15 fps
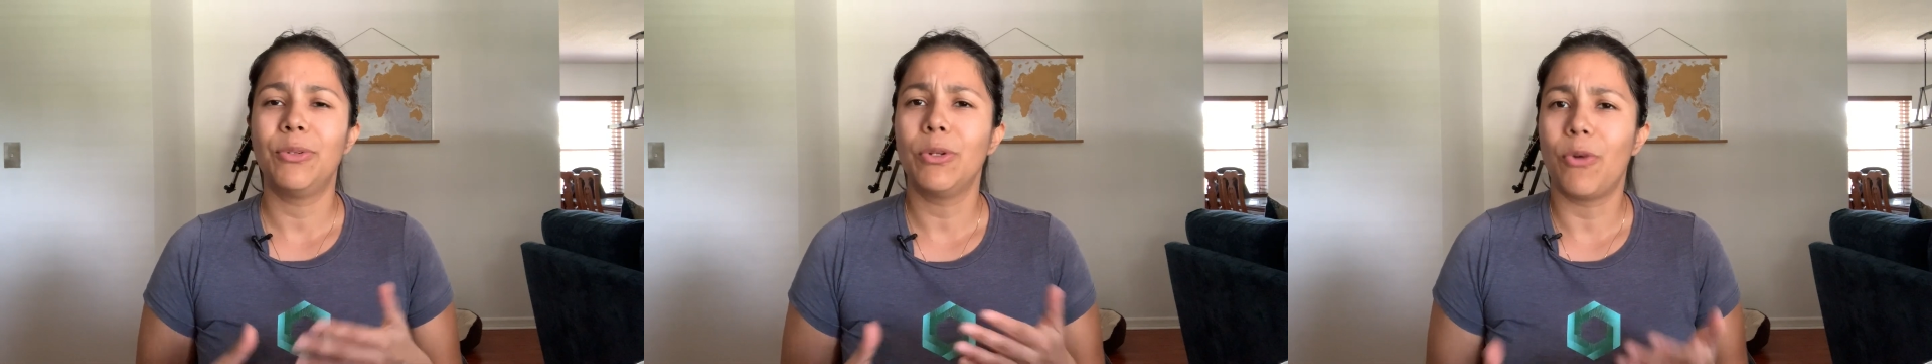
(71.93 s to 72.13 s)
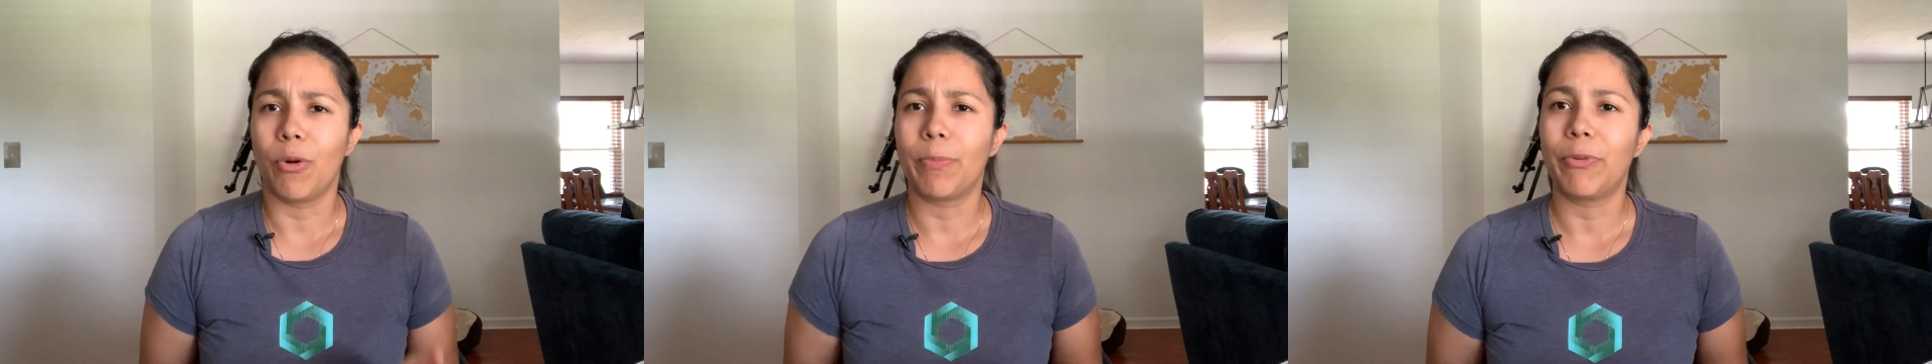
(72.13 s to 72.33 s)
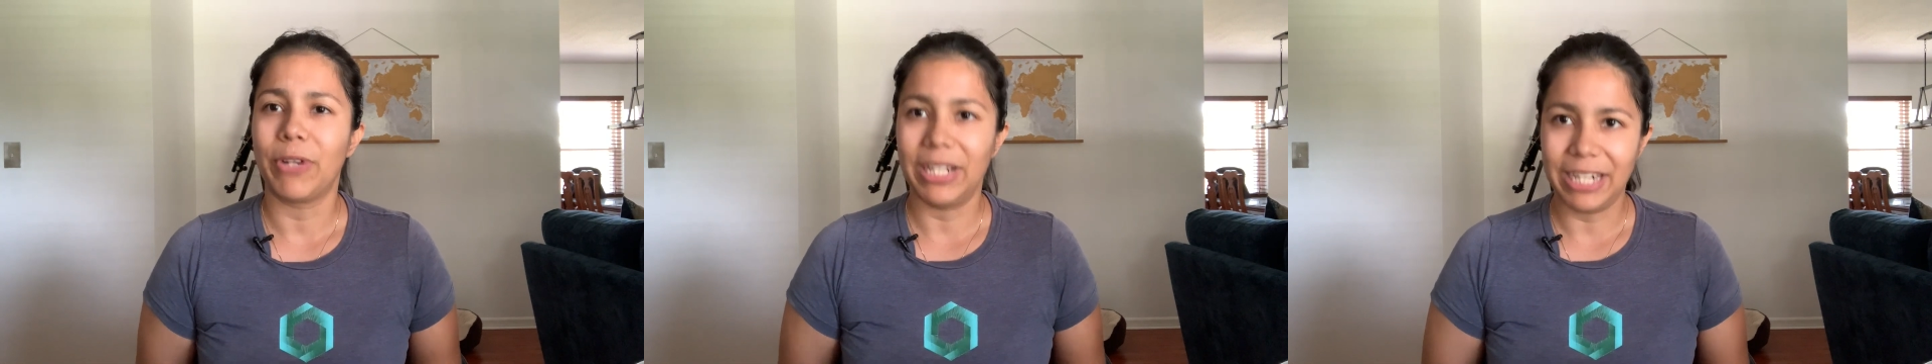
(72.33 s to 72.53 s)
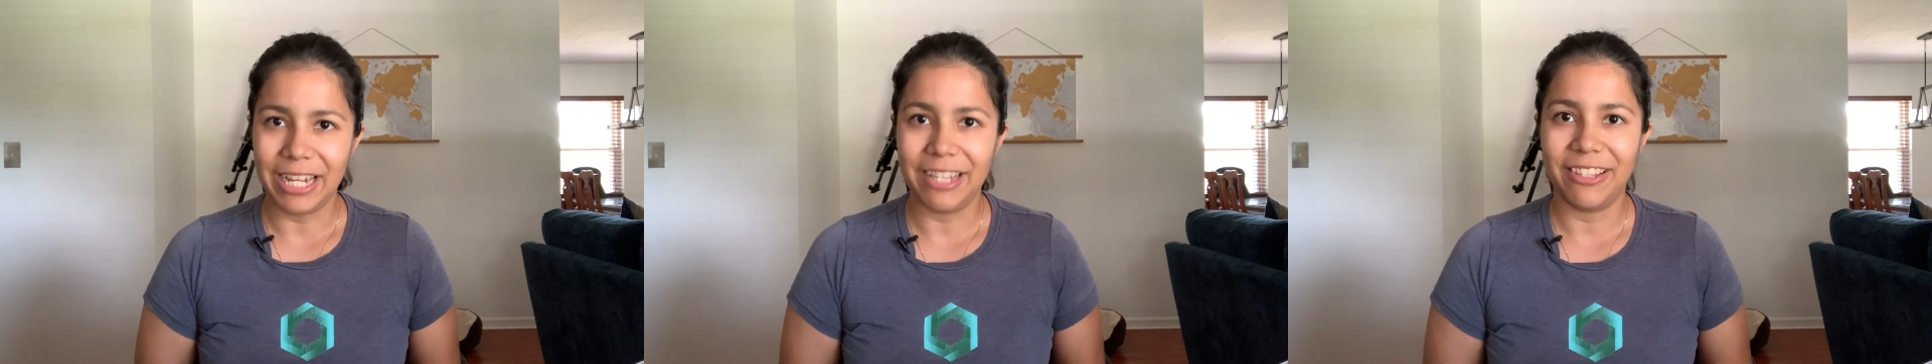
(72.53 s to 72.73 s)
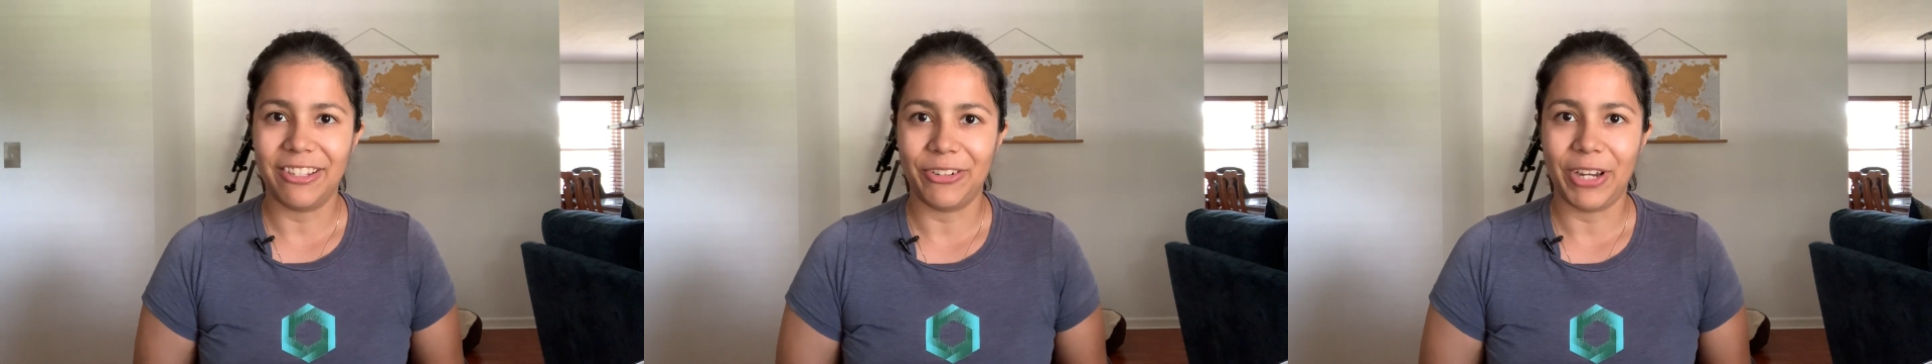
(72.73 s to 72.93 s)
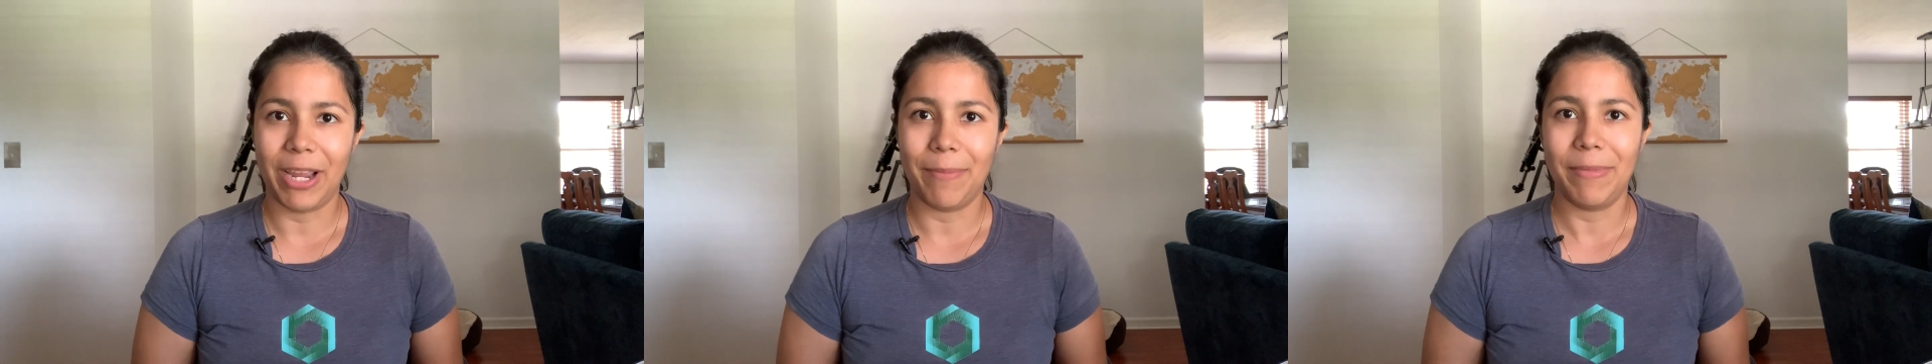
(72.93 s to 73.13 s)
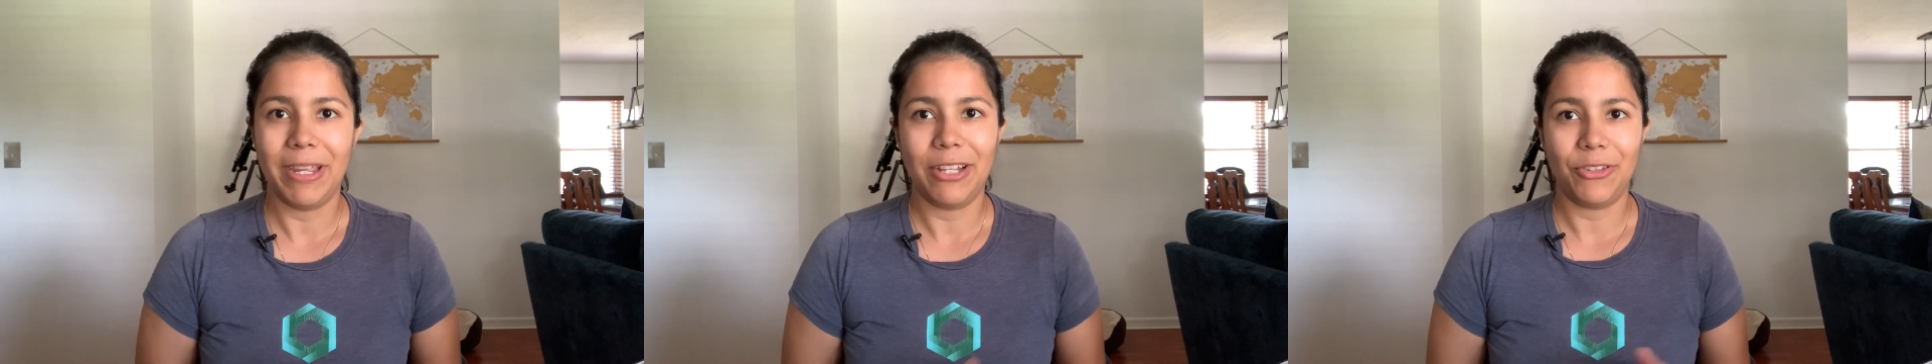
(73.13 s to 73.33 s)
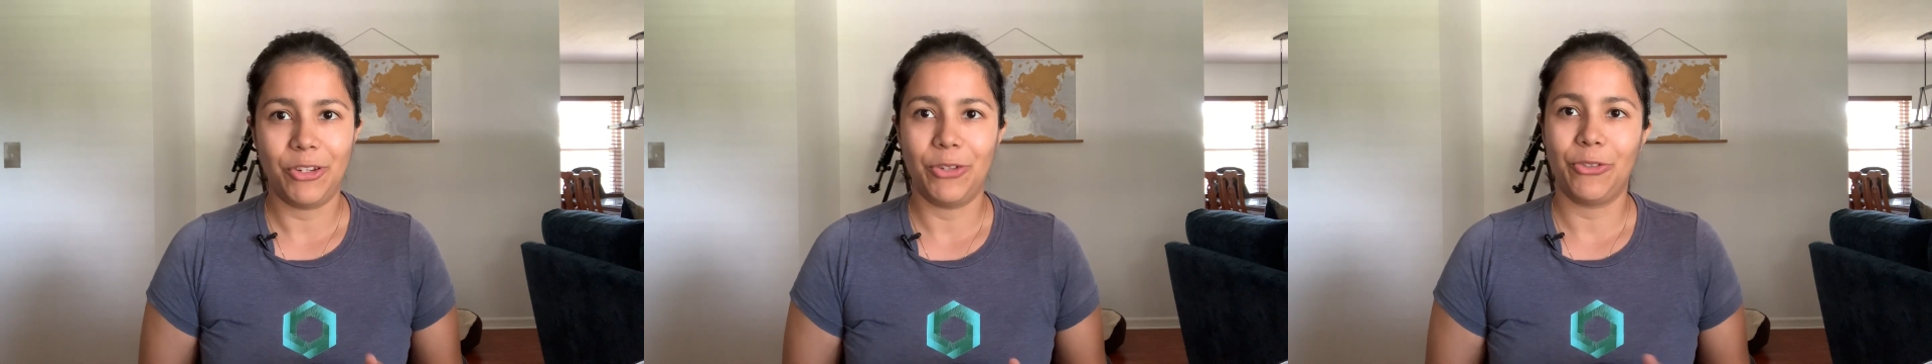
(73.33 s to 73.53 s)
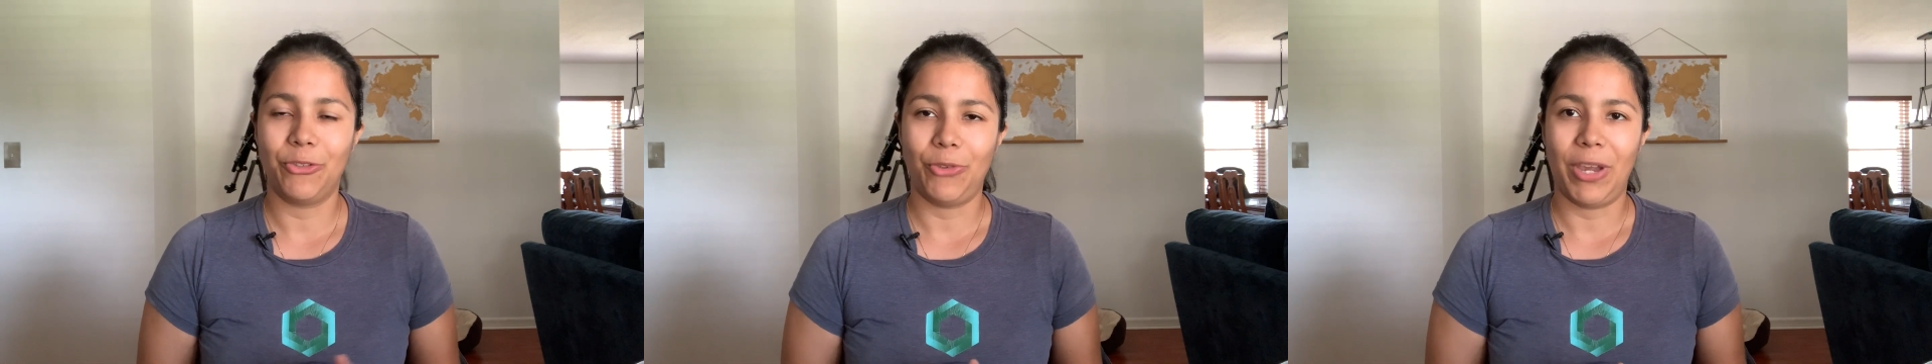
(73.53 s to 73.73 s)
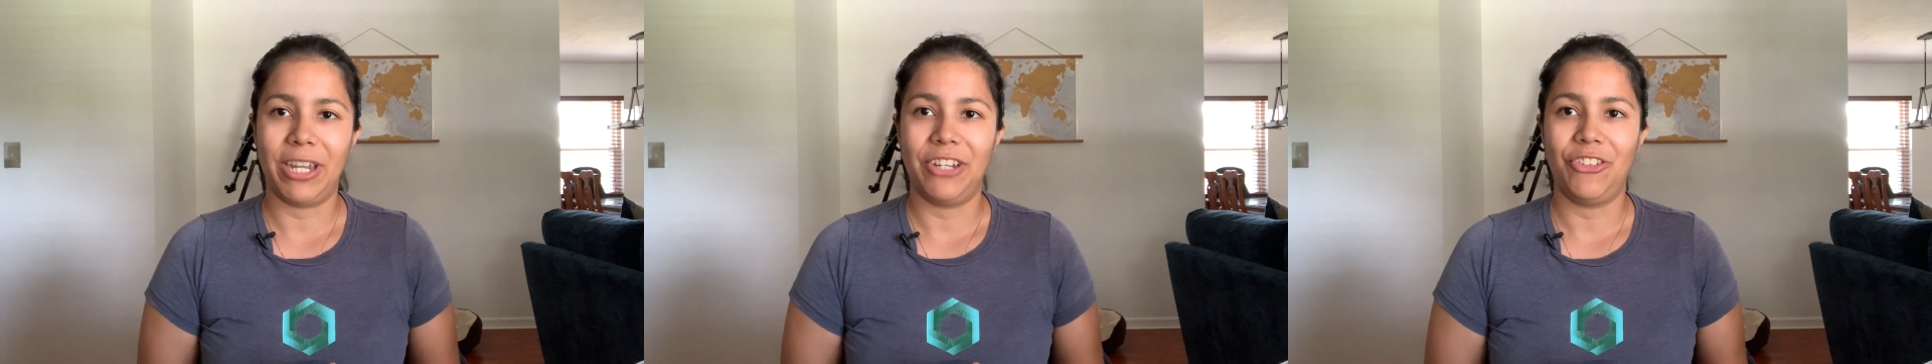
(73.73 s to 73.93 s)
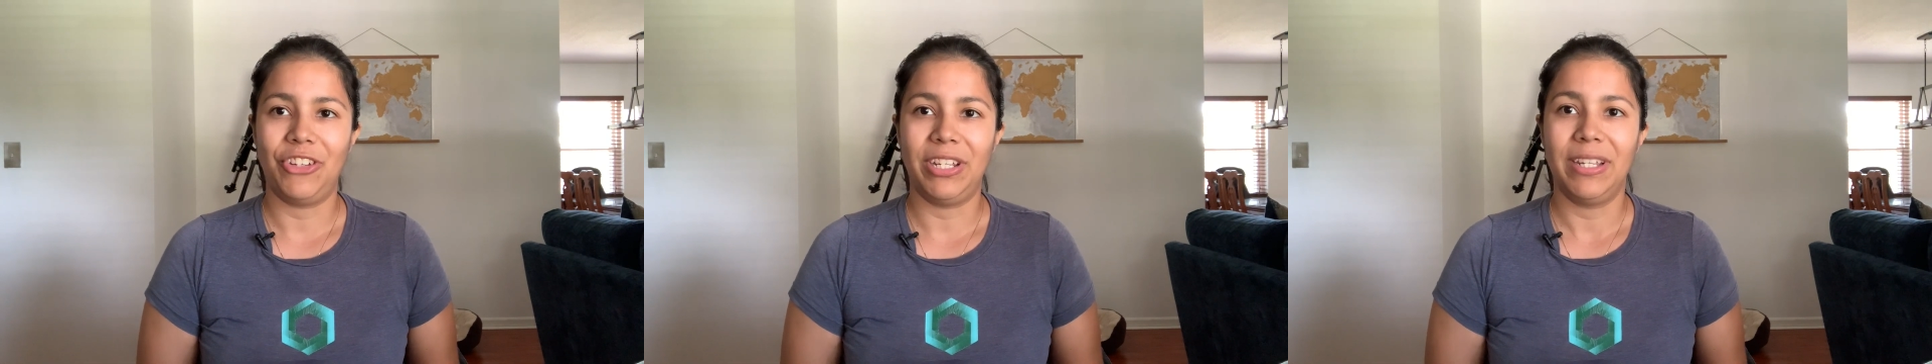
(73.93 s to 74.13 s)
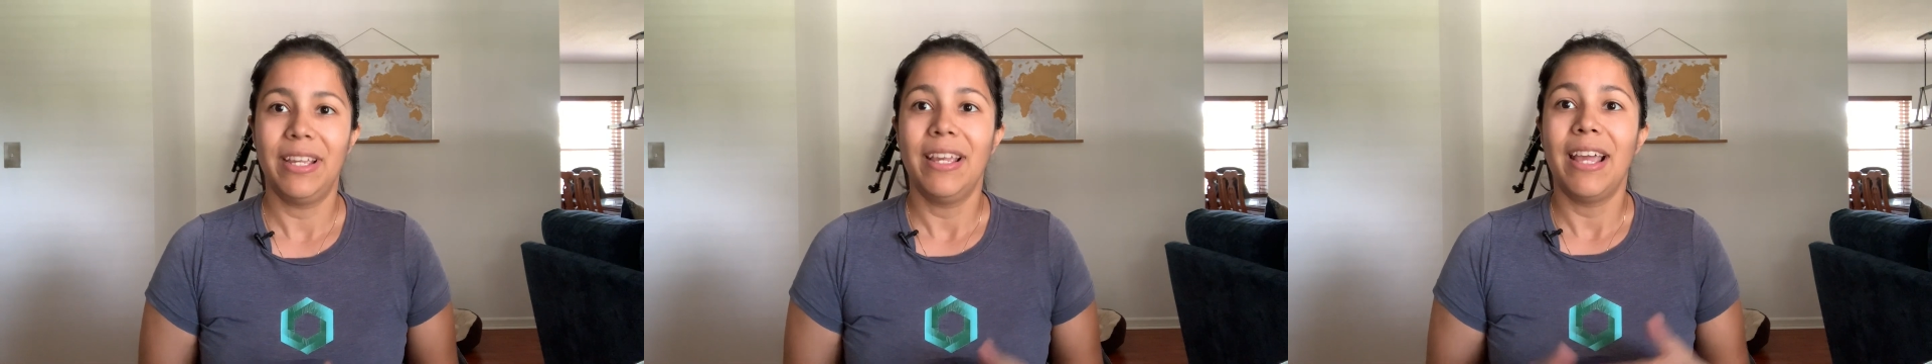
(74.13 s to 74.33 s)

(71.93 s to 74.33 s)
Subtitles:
incorporate Instagram into your strategy,